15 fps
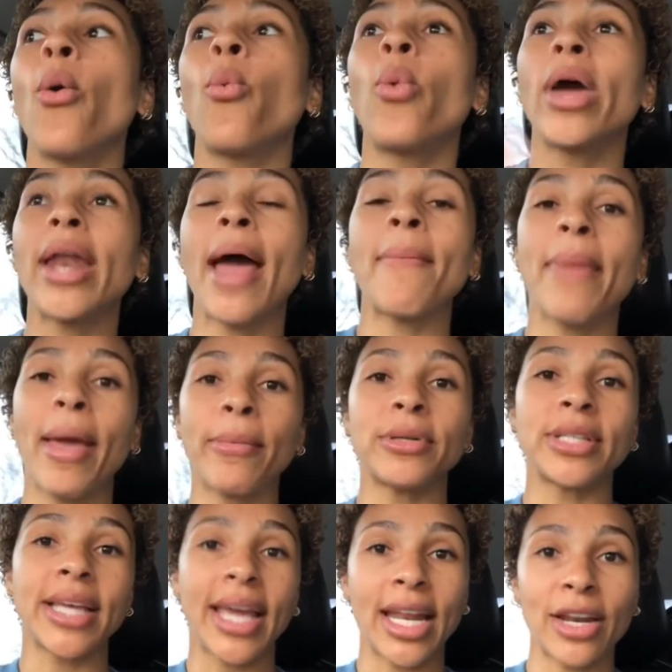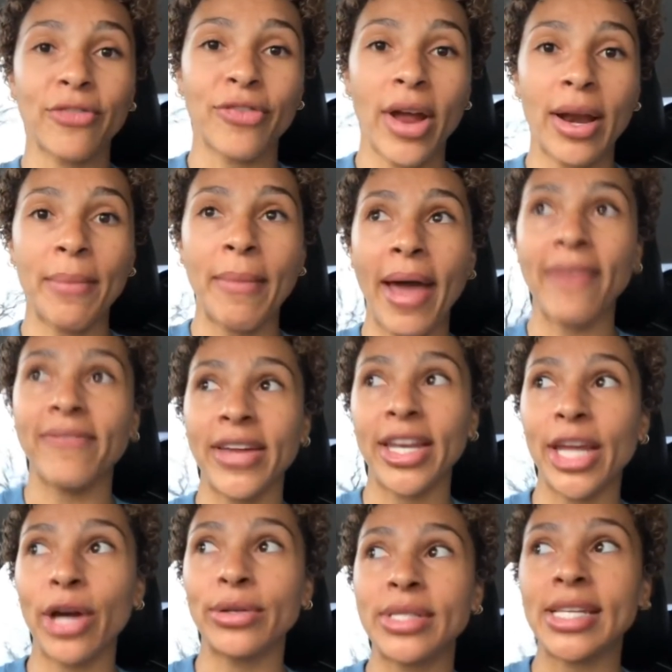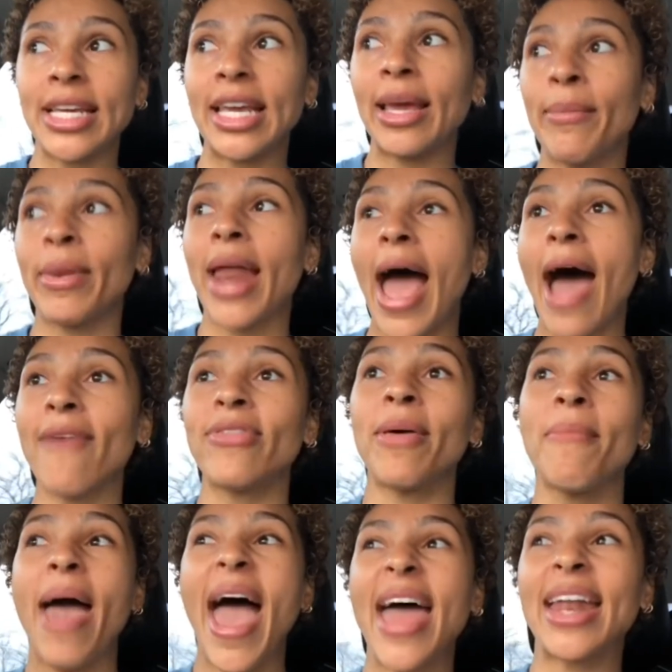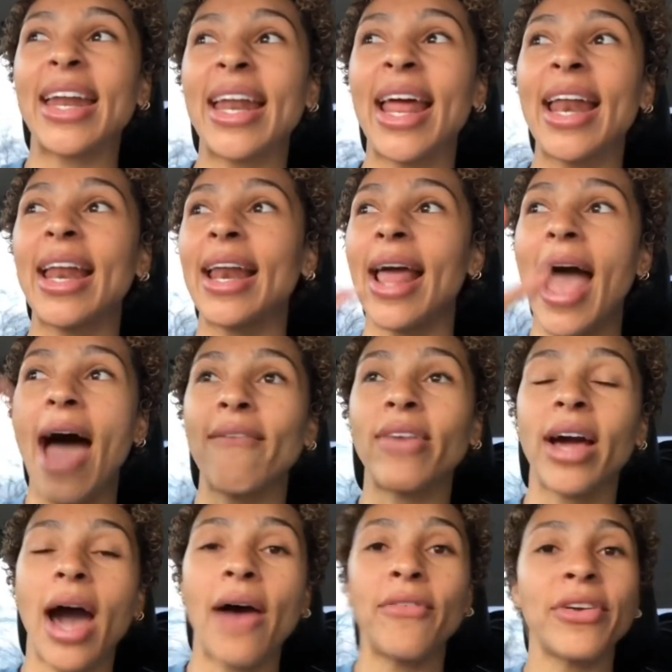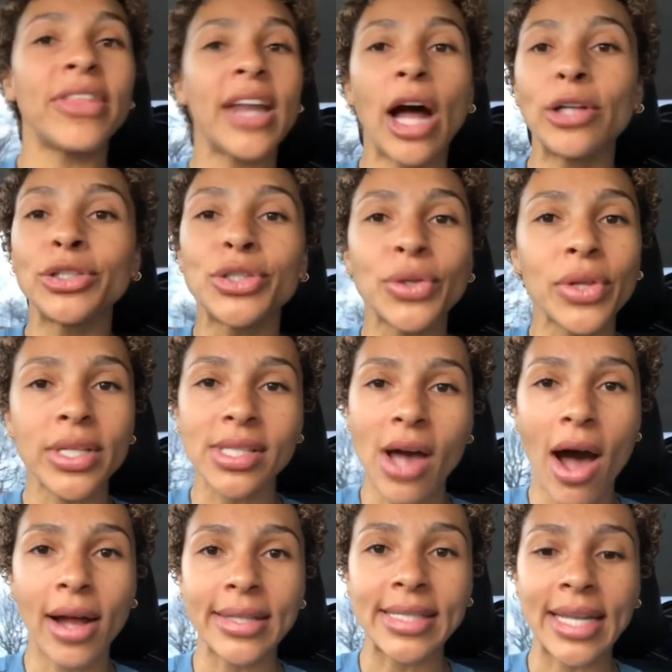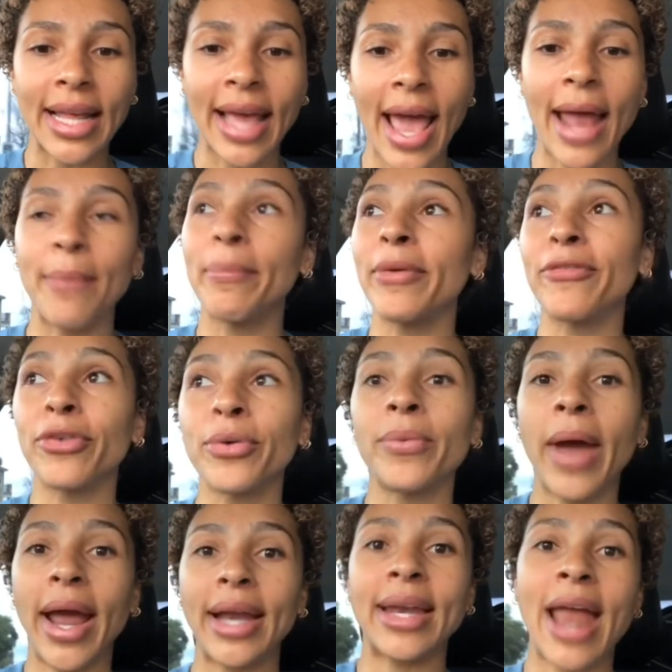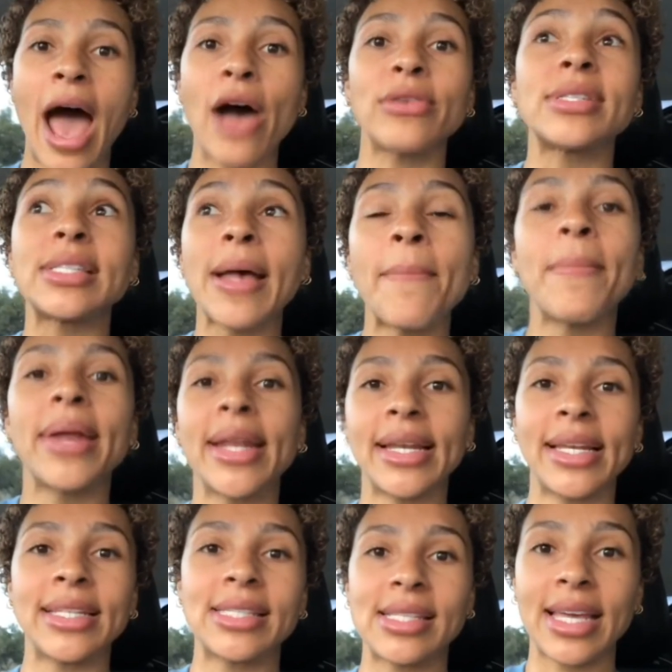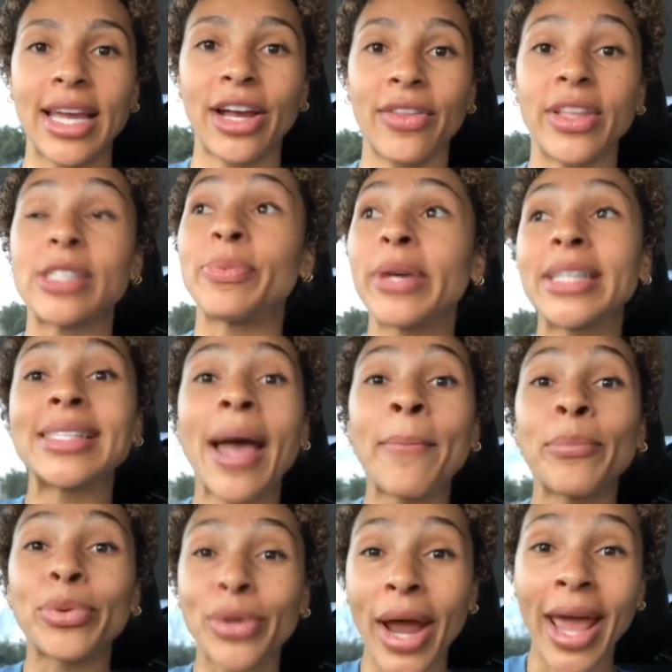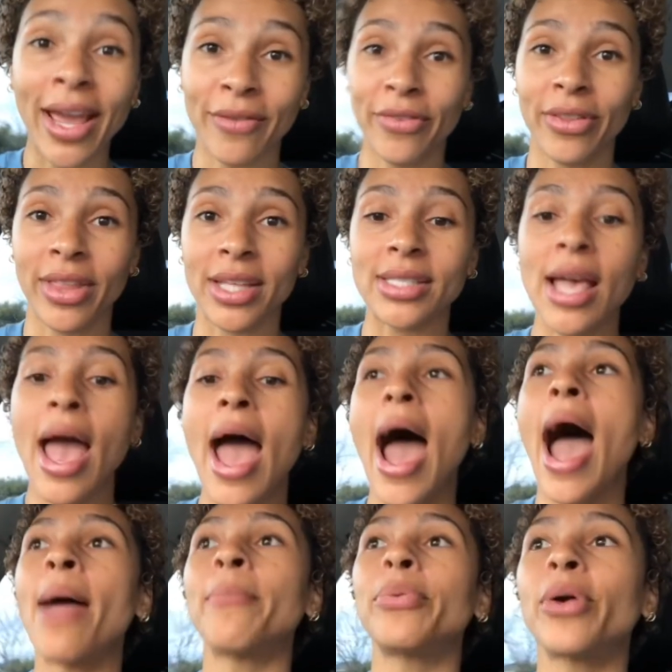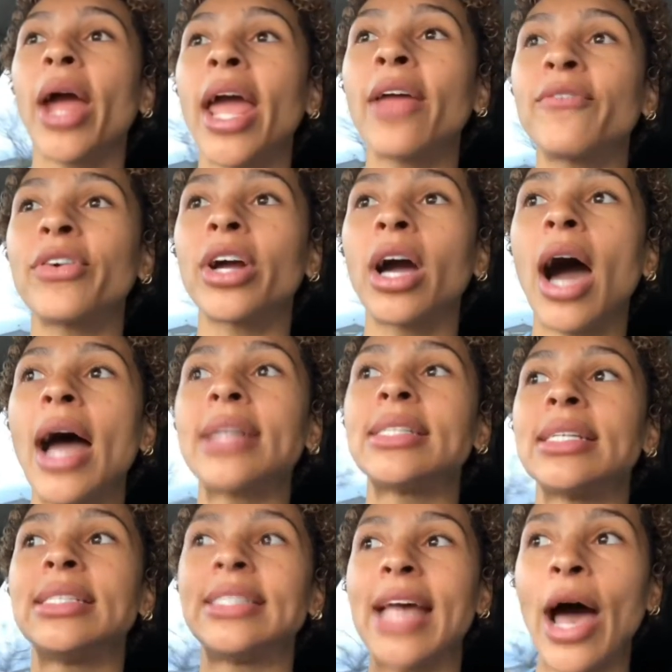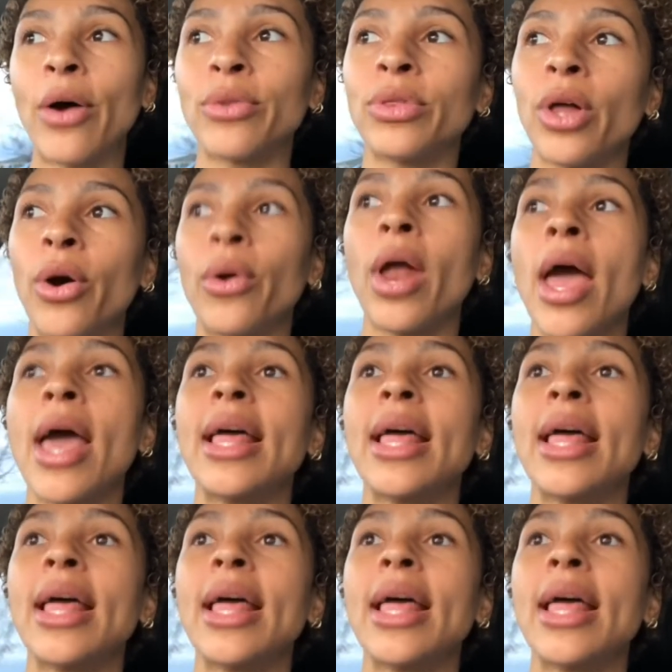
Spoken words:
when I'm able to get in front of my video team and have them edited and have a cover, then I'll do this content again. But for right now, somebody needs to hear this, because I'm praying for this. I'm praying for God to download